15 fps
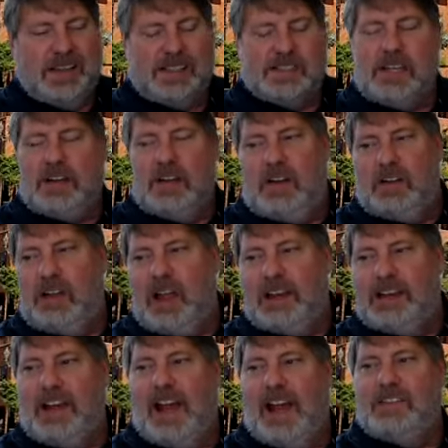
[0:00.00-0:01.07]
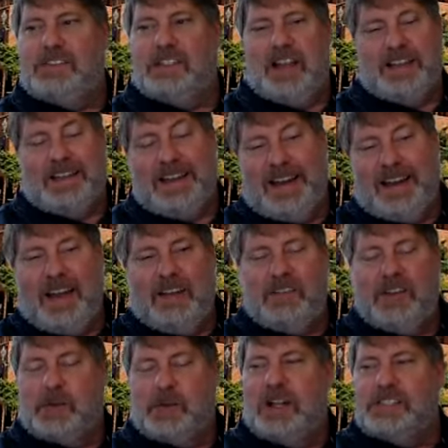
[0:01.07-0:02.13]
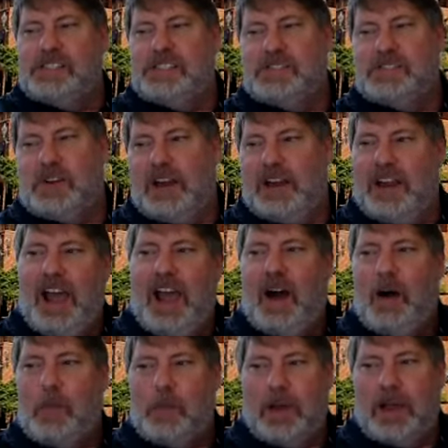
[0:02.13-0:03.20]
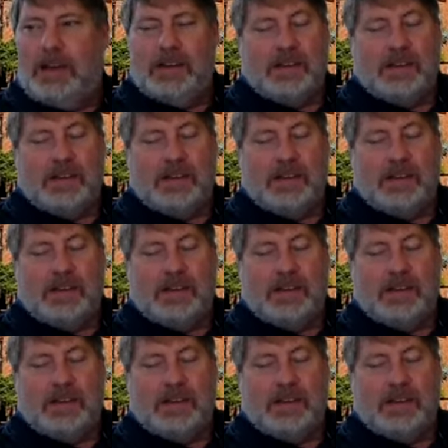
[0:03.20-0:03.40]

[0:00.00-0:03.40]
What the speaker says: Because I know a lot of times you're like, I don't have any questions right now, but